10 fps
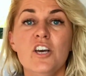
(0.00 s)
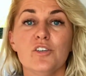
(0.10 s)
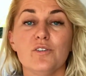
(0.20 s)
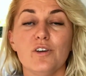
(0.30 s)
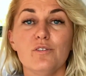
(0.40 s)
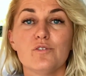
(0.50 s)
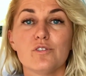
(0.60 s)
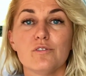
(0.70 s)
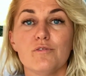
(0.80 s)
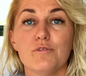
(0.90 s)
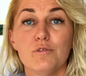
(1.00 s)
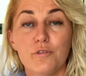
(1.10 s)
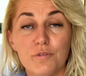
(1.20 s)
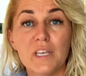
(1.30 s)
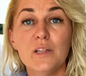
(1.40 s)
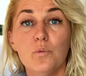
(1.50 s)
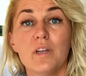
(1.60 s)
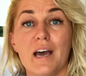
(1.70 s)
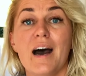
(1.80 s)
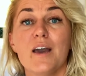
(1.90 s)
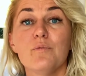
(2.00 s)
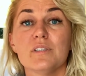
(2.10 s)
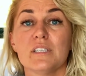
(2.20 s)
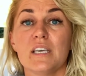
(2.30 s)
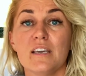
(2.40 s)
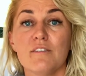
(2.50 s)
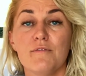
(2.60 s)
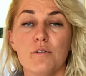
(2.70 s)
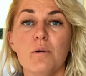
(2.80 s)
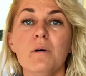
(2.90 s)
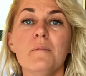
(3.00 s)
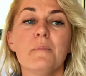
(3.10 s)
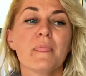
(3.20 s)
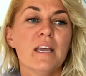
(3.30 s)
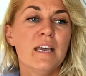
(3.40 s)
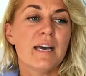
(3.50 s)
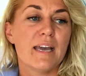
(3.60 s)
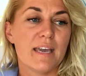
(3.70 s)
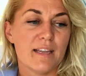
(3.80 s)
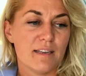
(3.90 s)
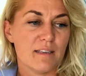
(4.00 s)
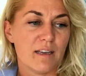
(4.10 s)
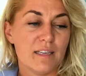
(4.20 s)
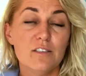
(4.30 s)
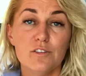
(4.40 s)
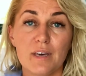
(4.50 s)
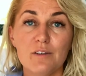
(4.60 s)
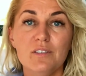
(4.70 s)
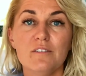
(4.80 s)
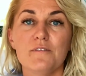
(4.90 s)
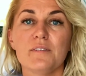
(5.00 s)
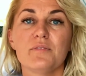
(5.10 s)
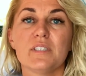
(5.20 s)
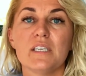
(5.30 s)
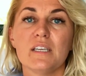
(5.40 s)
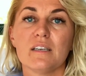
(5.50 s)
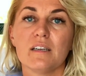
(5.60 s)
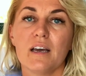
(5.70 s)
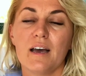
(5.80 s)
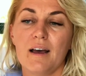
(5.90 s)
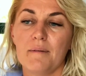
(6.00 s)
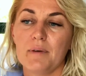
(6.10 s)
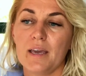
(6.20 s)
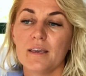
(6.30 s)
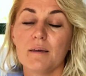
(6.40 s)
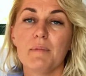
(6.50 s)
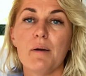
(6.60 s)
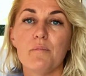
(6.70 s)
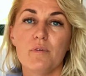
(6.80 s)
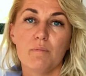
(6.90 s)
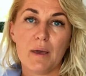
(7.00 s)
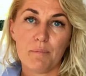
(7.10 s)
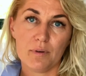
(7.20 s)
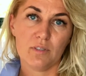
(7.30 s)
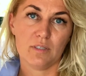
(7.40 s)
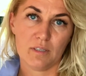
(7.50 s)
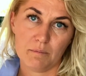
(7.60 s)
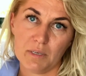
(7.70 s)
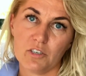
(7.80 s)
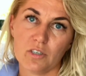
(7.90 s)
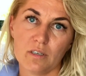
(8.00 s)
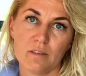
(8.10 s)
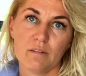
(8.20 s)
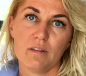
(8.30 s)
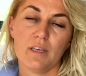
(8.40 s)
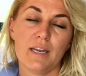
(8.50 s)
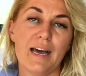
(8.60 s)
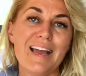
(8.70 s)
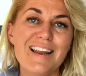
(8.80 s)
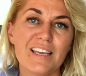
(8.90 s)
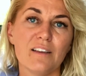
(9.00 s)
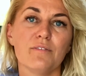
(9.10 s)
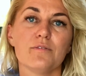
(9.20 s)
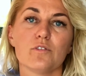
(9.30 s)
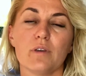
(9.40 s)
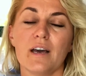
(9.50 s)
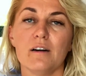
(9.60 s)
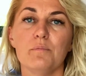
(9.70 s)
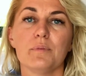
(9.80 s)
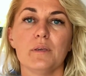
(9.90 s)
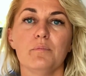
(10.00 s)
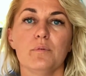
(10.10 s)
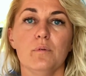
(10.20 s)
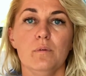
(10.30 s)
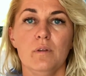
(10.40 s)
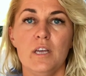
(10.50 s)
you know, to fulfill what I was here for. And in 2015, I came up with my personal mission that I live to help people,